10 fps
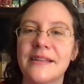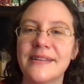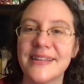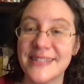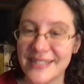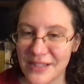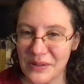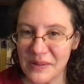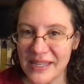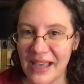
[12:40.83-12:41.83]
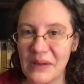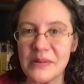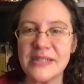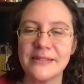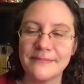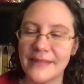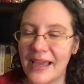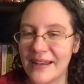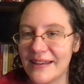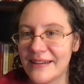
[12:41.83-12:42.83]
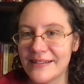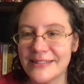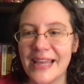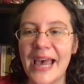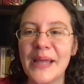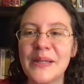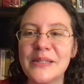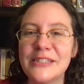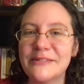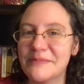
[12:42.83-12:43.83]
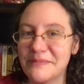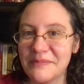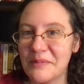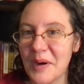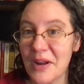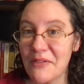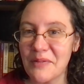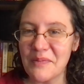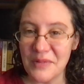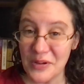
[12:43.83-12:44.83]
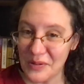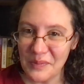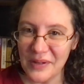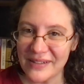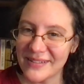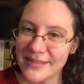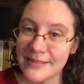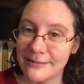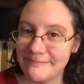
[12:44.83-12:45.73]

because I did the recount and added whatever new books